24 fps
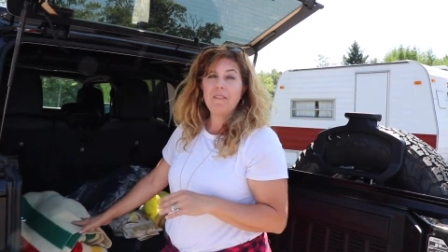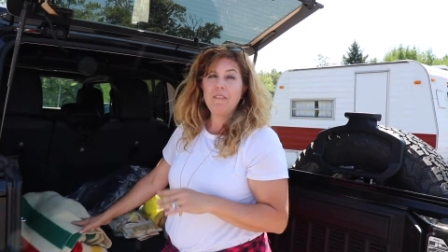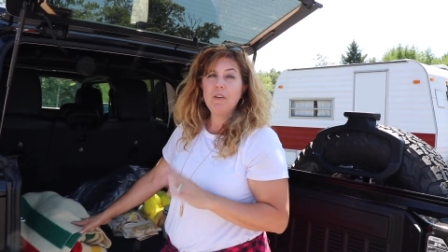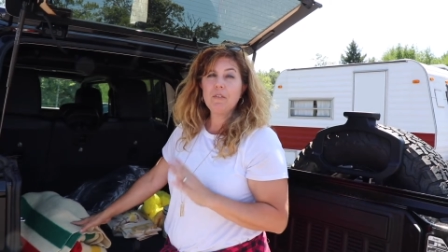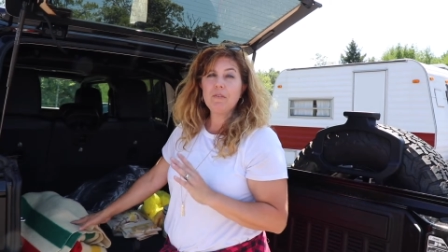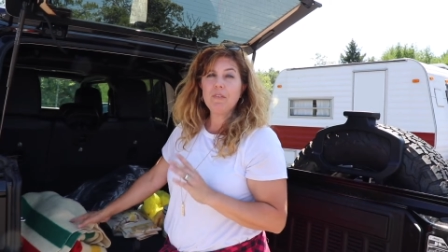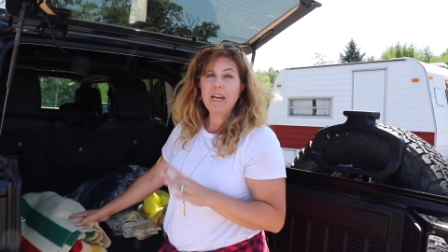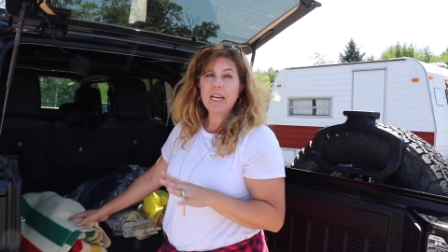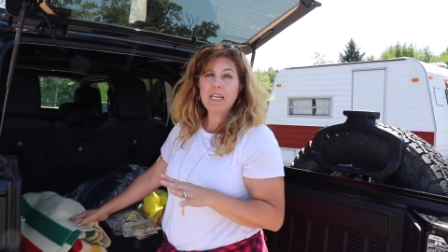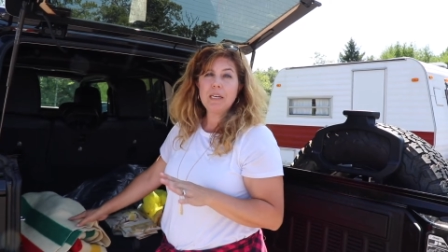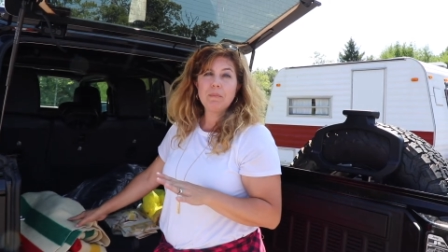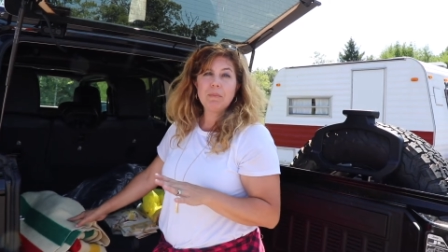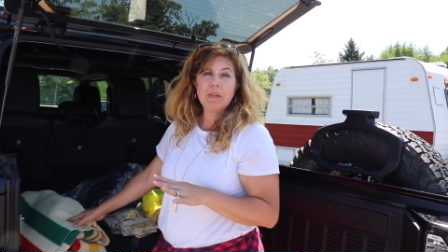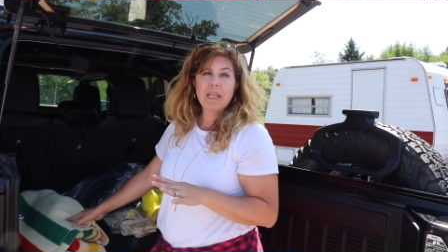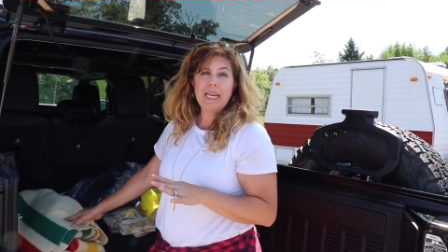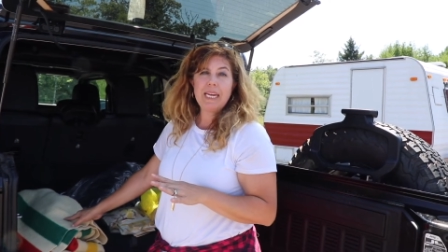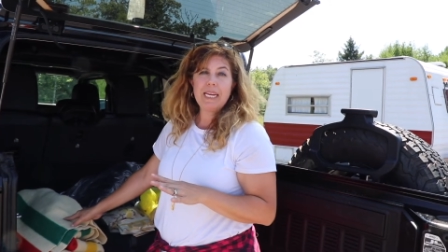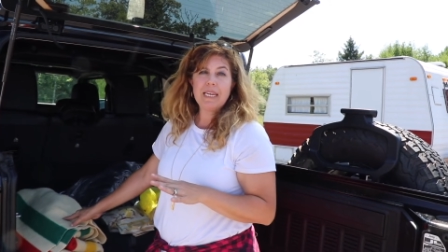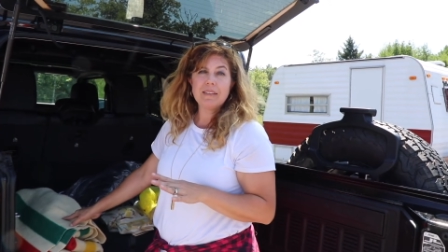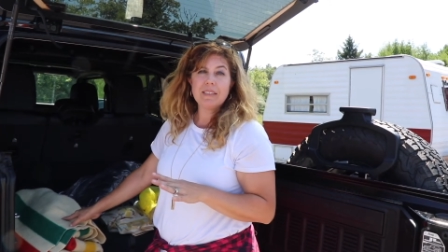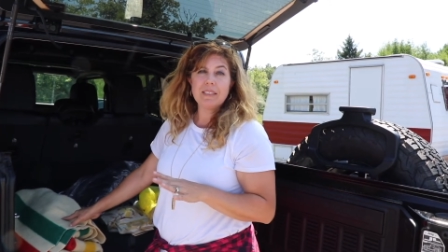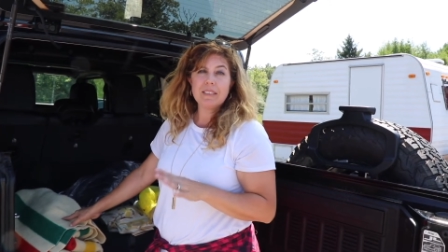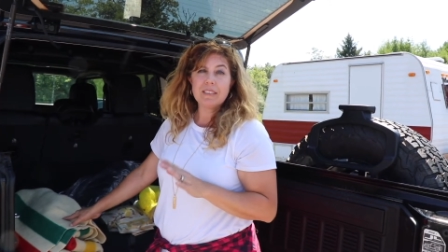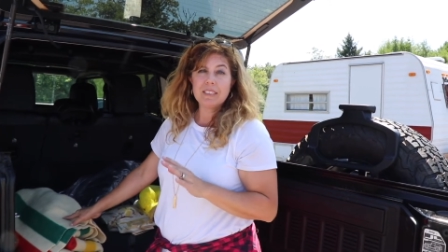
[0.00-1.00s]
you find a
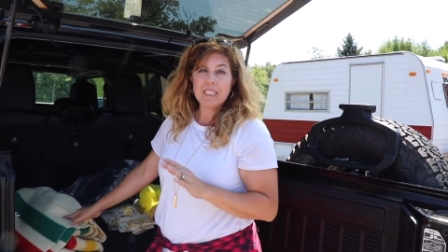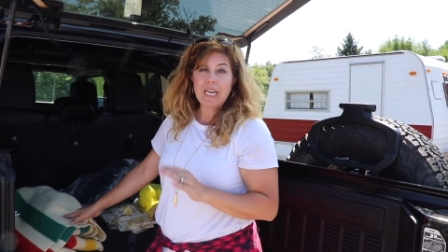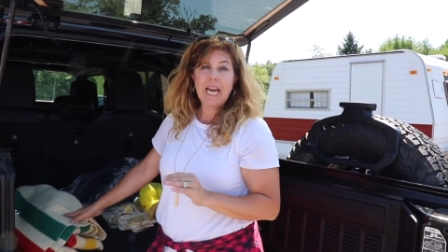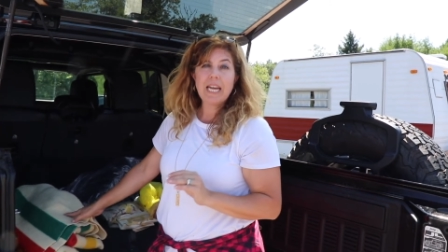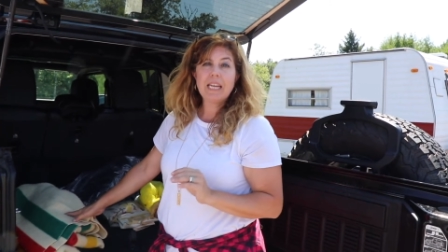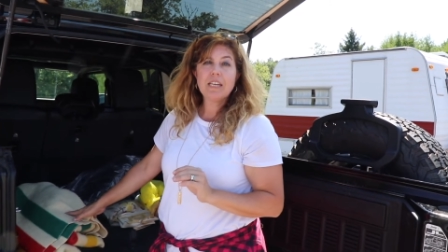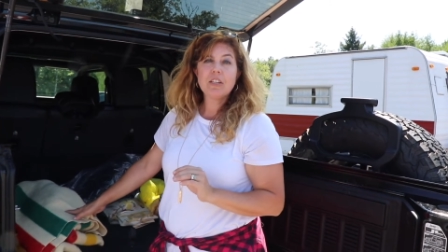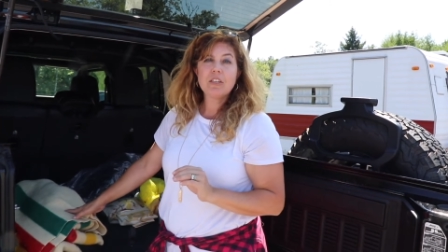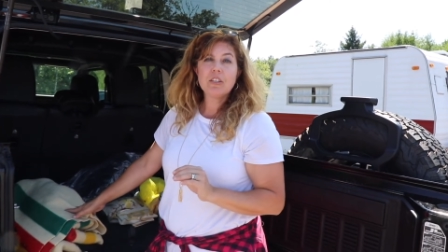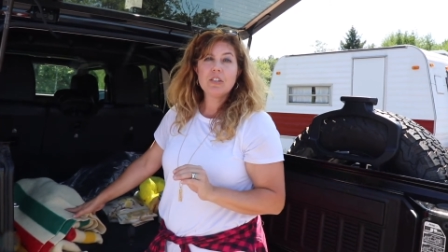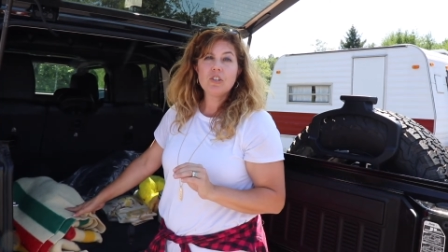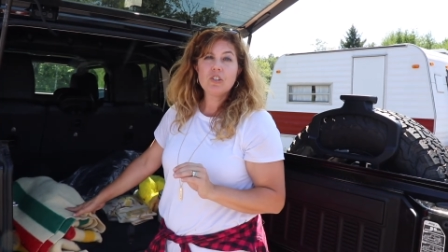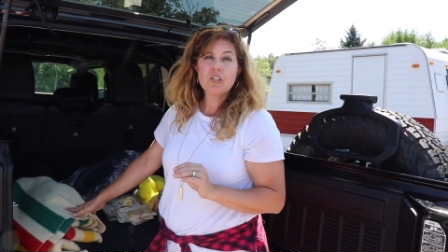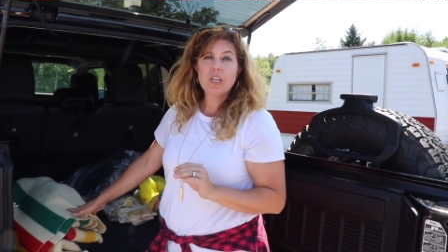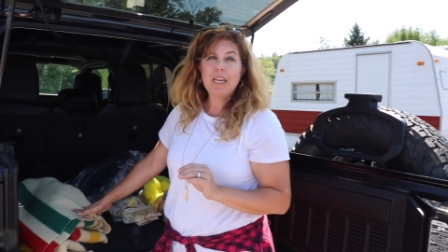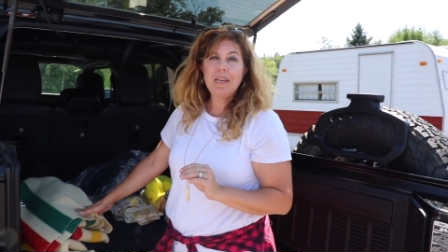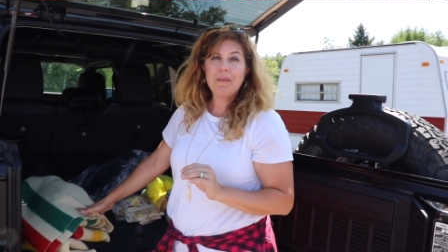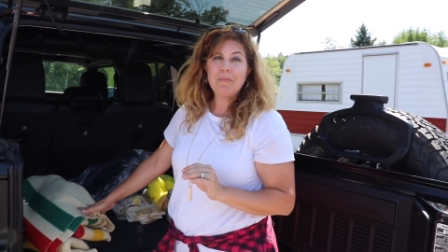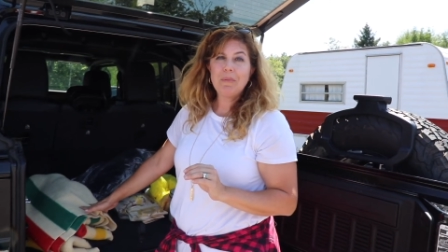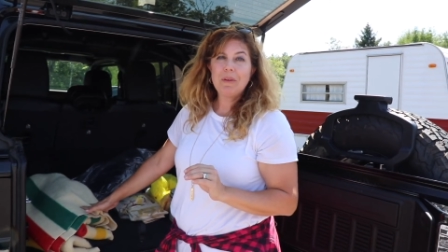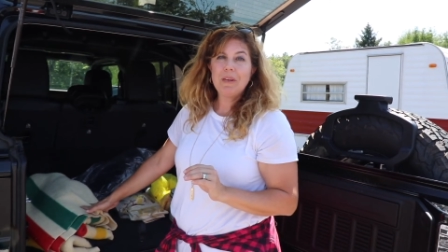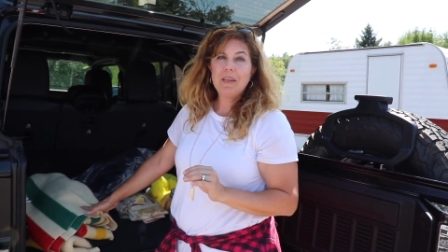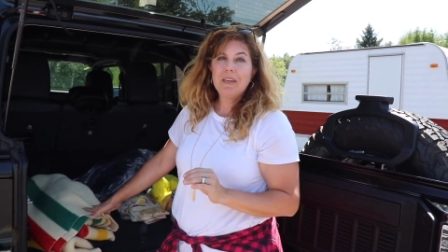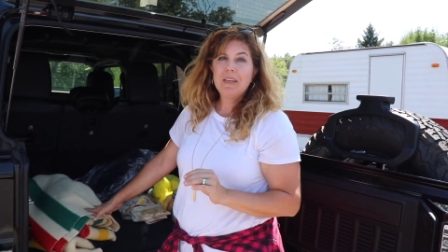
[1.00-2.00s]
blanket that's not in good shape,